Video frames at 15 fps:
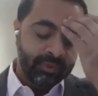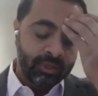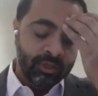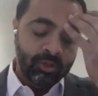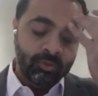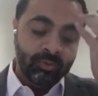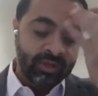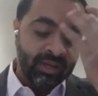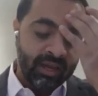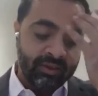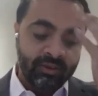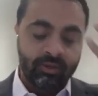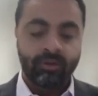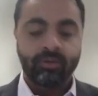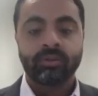you would have,
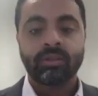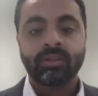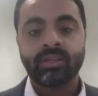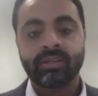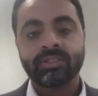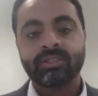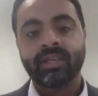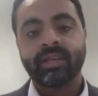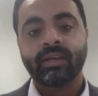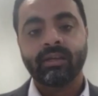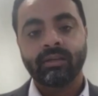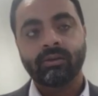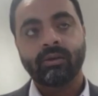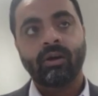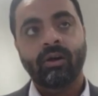you know, there's like
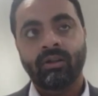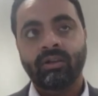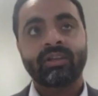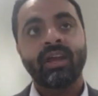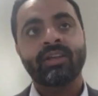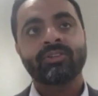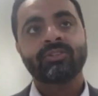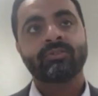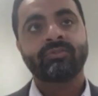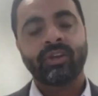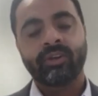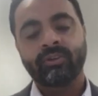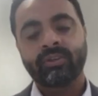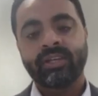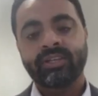all kinds of
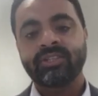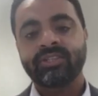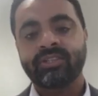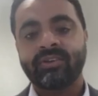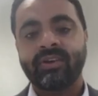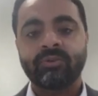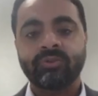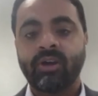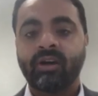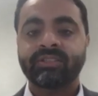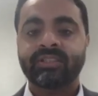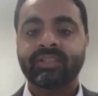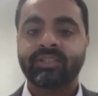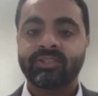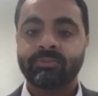regulations around
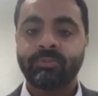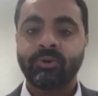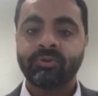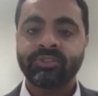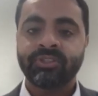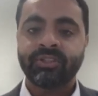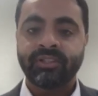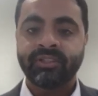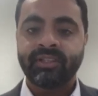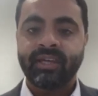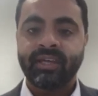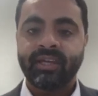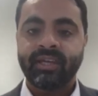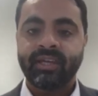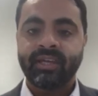toxic disposal
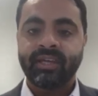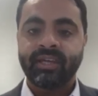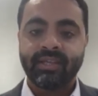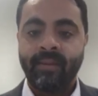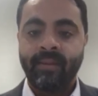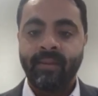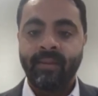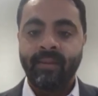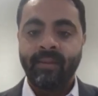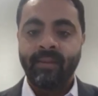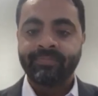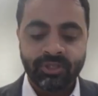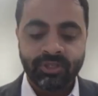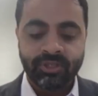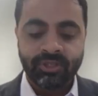that
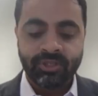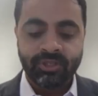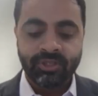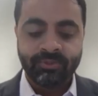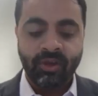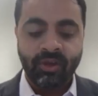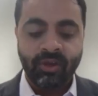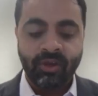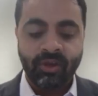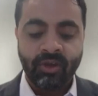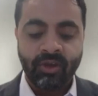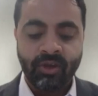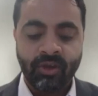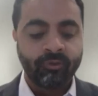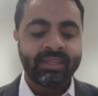so ships
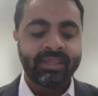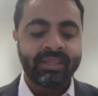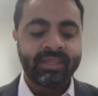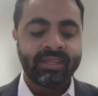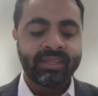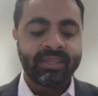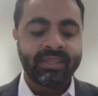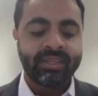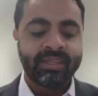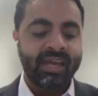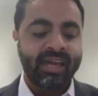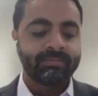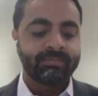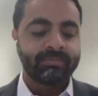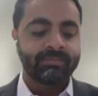avoid that
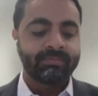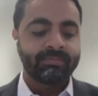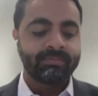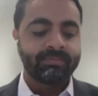by